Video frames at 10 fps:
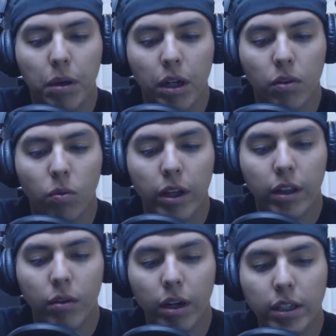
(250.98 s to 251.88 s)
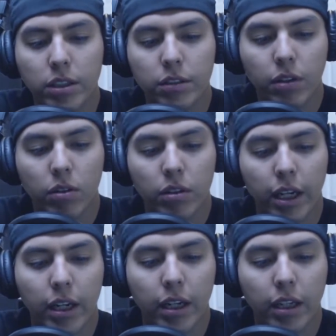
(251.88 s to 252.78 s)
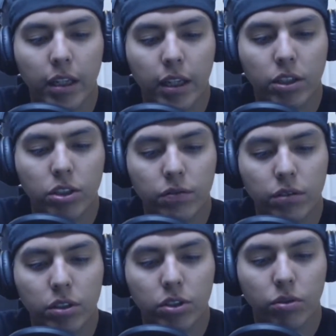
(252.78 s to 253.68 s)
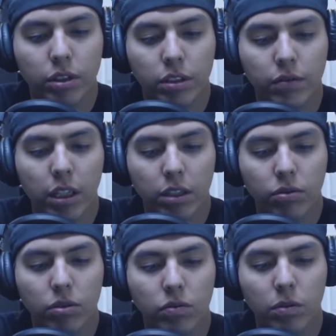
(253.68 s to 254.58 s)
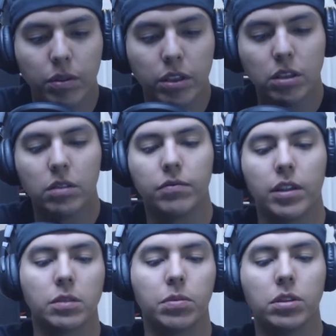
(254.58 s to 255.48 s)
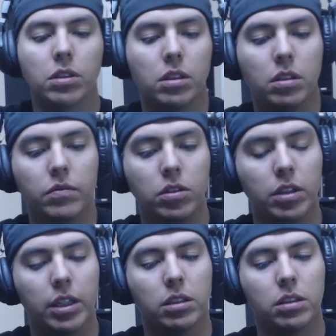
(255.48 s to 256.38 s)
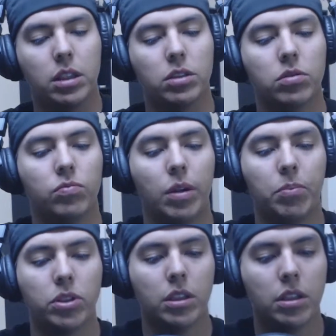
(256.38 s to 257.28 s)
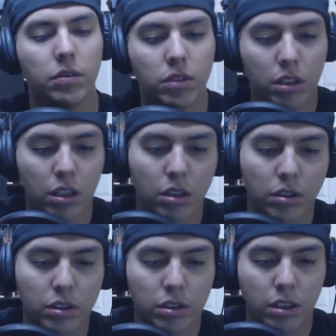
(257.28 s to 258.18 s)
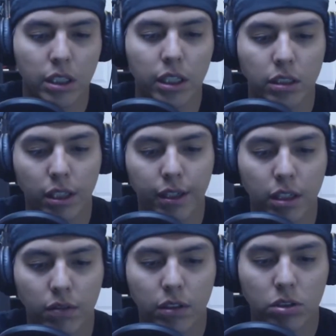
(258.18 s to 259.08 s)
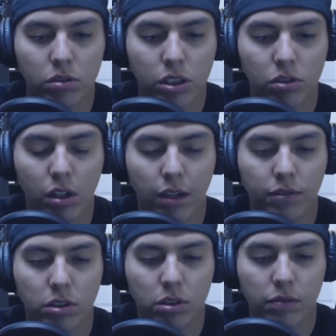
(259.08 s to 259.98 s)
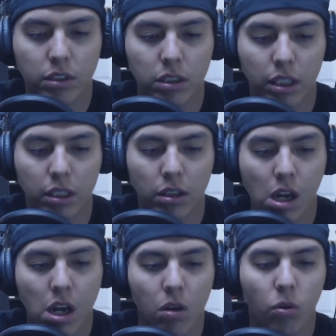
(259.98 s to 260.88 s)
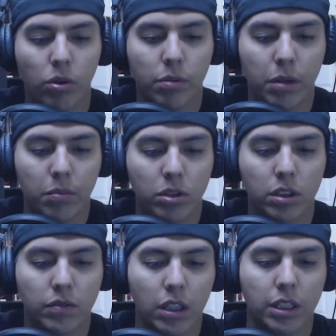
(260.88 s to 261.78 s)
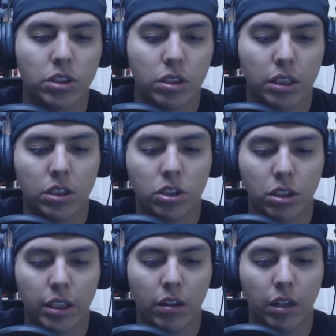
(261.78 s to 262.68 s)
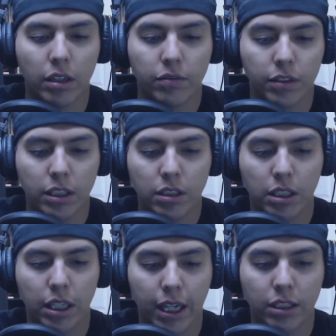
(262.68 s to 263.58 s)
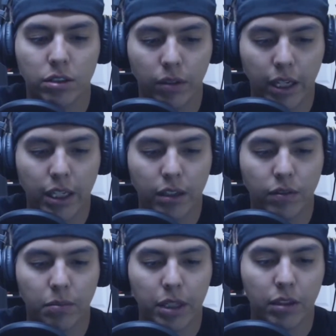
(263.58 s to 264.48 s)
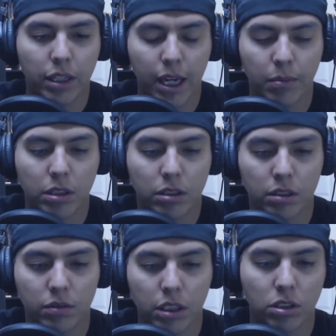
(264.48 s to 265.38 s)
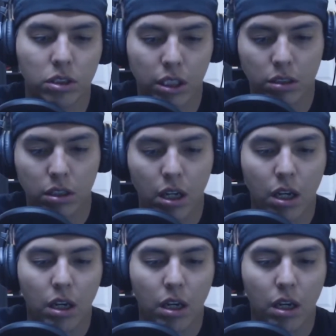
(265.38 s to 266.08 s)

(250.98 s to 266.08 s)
But when the right to vote at any election for the choice of electors for President and Vice President of the United States, representatives in Congress, the executive and judicial officers of a state, or the members of the legislation thereof, is denied to any of the male inhabitants of such states,